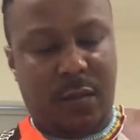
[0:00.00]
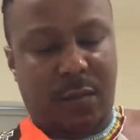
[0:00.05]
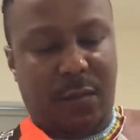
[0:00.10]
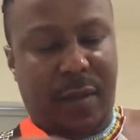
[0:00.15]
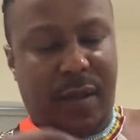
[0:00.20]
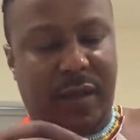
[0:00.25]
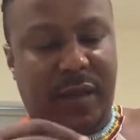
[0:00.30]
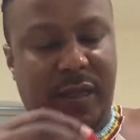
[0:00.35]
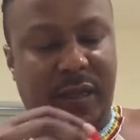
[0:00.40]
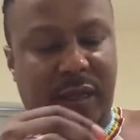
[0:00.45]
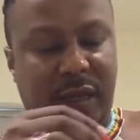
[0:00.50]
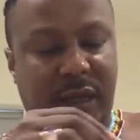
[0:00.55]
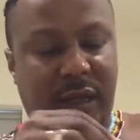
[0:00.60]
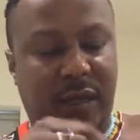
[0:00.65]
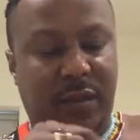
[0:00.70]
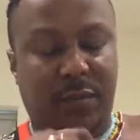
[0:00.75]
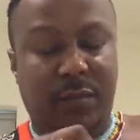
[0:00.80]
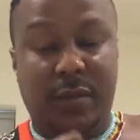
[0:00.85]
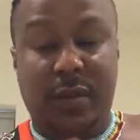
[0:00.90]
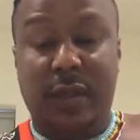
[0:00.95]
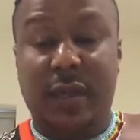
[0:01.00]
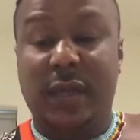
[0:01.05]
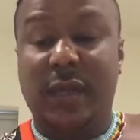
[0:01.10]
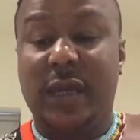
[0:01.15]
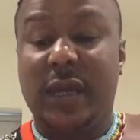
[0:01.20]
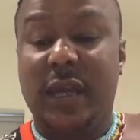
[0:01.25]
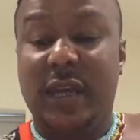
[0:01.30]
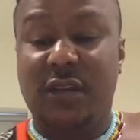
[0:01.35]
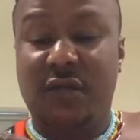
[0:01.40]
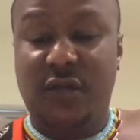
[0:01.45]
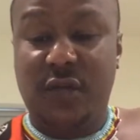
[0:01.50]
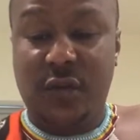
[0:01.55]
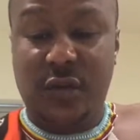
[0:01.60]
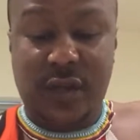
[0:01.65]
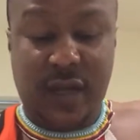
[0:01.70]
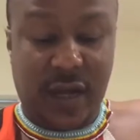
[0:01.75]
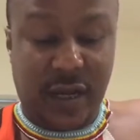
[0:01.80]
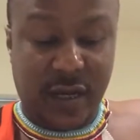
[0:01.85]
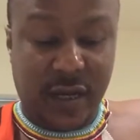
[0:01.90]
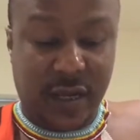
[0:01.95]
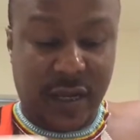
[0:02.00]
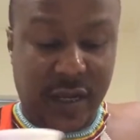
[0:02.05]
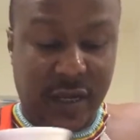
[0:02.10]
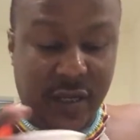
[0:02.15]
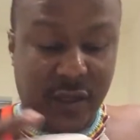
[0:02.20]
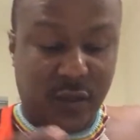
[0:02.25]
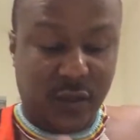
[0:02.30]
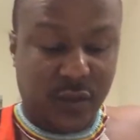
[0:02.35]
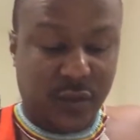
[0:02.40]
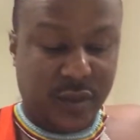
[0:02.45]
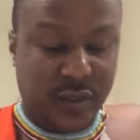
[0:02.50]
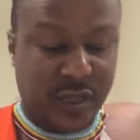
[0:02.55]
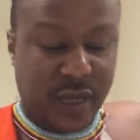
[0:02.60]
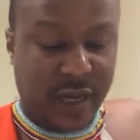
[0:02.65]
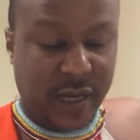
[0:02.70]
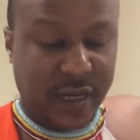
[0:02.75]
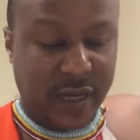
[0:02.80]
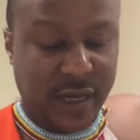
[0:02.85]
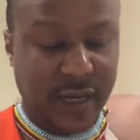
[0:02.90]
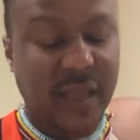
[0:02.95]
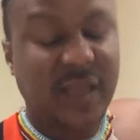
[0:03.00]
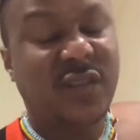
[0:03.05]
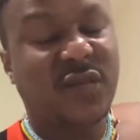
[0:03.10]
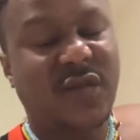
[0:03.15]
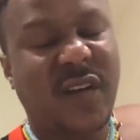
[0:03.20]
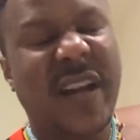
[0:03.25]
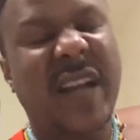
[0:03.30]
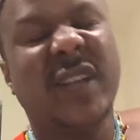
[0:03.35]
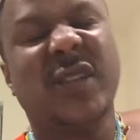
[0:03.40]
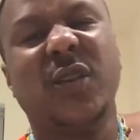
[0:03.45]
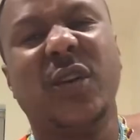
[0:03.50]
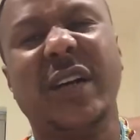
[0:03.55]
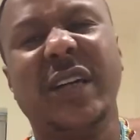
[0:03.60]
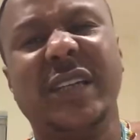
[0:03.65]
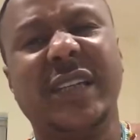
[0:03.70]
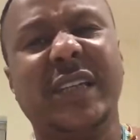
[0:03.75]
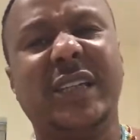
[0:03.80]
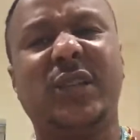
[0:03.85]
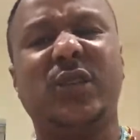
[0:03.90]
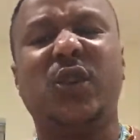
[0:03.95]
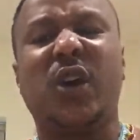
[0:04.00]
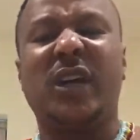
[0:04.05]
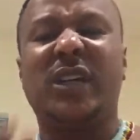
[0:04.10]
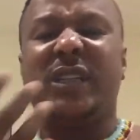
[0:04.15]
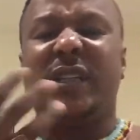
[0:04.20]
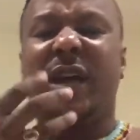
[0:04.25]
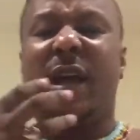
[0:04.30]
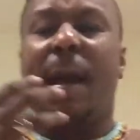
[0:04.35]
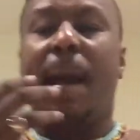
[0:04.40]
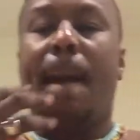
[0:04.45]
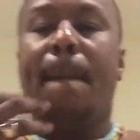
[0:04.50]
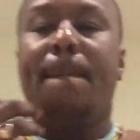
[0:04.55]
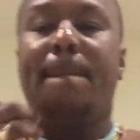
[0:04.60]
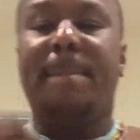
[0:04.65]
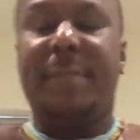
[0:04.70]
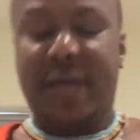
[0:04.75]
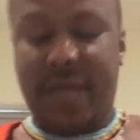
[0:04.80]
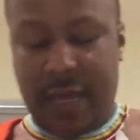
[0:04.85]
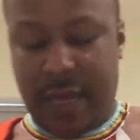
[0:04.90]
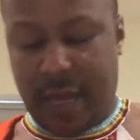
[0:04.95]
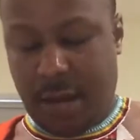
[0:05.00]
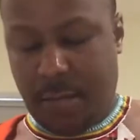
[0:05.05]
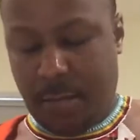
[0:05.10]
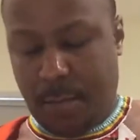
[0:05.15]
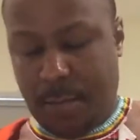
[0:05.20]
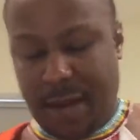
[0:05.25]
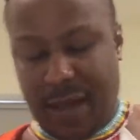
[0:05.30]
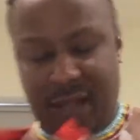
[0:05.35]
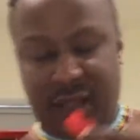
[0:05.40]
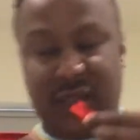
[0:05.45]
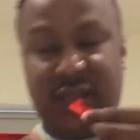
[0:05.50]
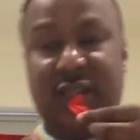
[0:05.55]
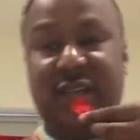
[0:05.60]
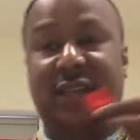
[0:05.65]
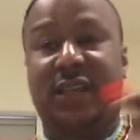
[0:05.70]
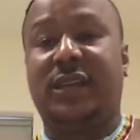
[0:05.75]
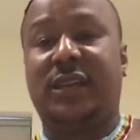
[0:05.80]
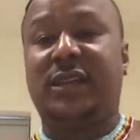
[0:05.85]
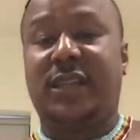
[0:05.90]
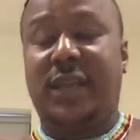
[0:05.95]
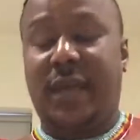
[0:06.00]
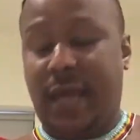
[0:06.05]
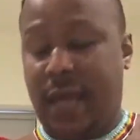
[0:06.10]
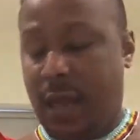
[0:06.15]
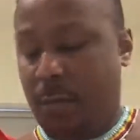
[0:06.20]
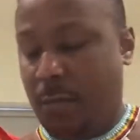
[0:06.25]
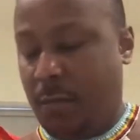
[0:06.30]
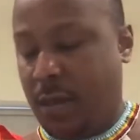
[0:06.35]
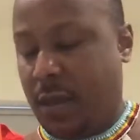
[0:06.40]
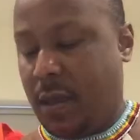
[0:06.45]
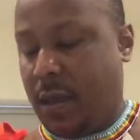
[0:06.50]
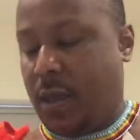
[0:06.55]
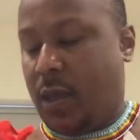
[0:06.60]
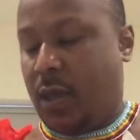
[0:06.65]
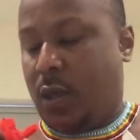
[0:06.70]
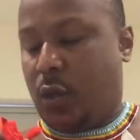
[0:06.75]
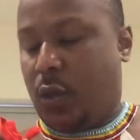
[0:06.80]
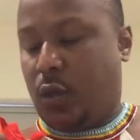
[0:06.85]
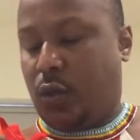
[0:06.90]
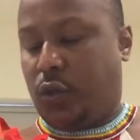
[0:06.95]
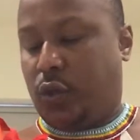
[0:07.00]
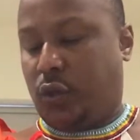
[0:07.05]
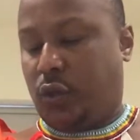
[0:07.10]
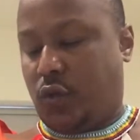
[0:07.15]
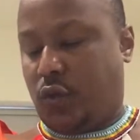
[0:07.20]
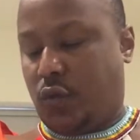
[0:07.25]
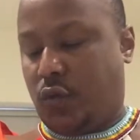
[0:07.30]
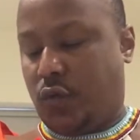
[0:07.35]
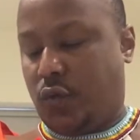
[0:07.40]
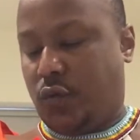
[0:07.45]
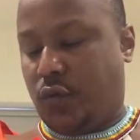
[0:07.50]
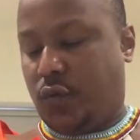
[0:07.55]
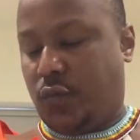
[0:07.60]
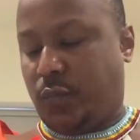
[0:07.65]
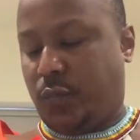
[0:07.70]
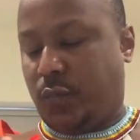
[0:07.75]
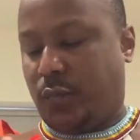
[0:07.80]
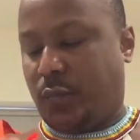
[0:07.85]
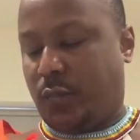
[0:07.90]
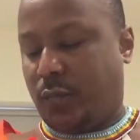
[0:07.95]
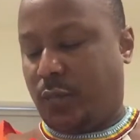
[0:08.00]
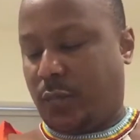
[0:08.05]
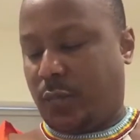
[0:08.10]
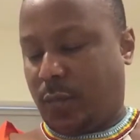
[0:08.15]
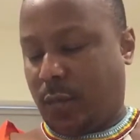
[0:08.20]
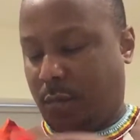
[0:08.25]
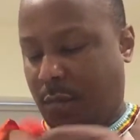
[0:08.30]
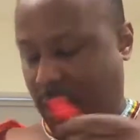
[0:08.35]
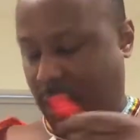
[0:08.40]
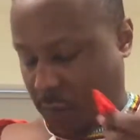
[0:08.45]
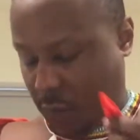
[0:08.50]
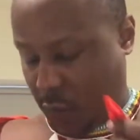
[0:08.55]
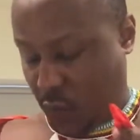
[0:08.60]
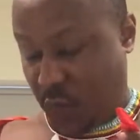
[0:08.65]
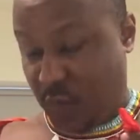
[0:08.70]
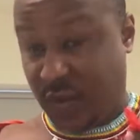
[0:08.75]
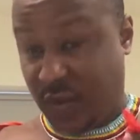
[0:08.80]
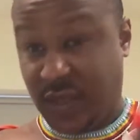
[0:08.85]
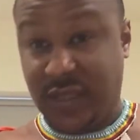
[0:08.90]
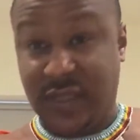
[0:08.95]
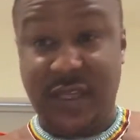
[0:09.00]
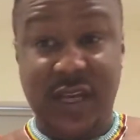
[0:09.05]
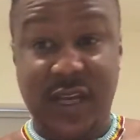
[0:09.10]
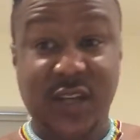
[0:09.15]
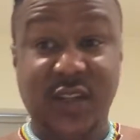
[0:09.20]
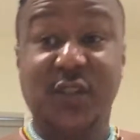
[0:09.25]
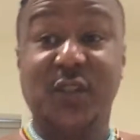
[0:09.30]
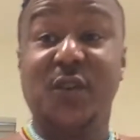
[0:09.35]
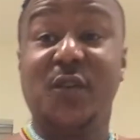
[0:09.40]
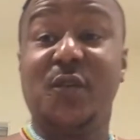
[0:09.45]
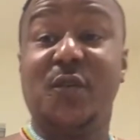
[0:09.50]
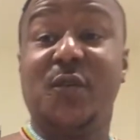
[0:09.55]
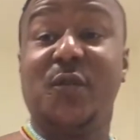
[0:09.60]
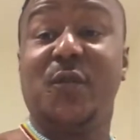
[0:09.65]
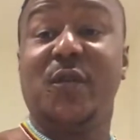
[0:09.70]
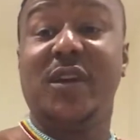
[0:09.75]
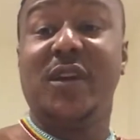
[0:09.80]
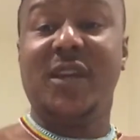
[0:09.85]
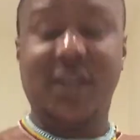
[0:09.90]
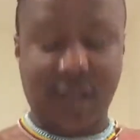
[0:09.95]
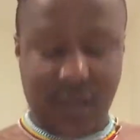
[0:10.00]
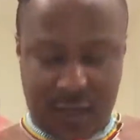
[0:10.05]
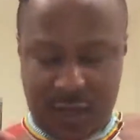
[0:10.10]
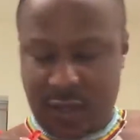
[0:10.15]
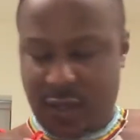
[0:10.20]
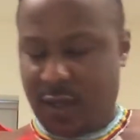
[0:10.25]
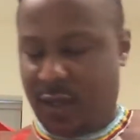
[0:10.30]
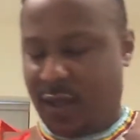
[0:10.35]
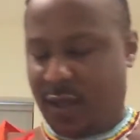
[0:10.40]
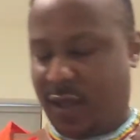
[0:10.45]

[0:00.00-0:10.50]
But if you can't get it too tiny, it's fine, as long as it's not big and bulgy. That's the aim. So my movies are showing.